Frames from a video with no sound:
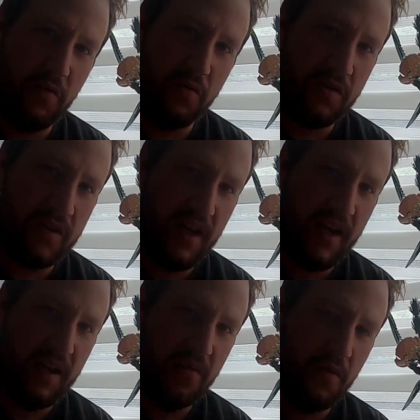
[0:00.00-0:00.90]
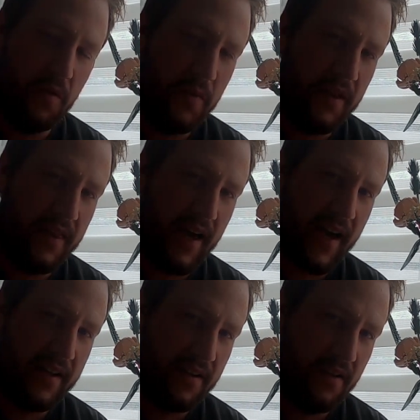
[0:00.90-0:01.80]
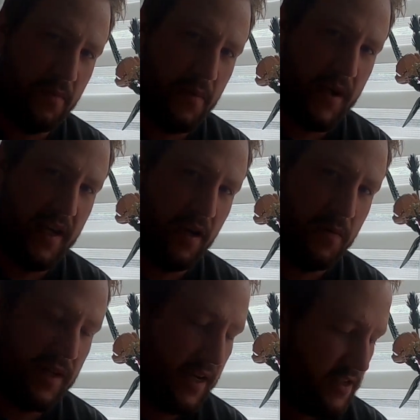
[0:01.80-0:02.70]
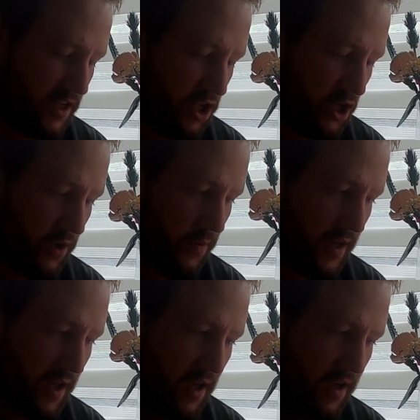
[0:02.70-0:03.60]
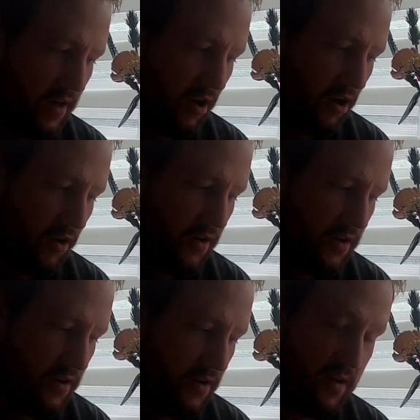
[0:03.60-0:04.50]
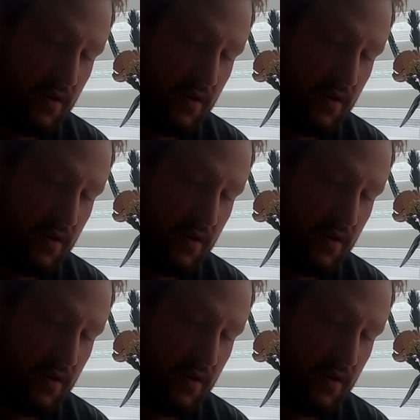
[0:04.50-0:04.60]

you will see will be that. It will be me updating you on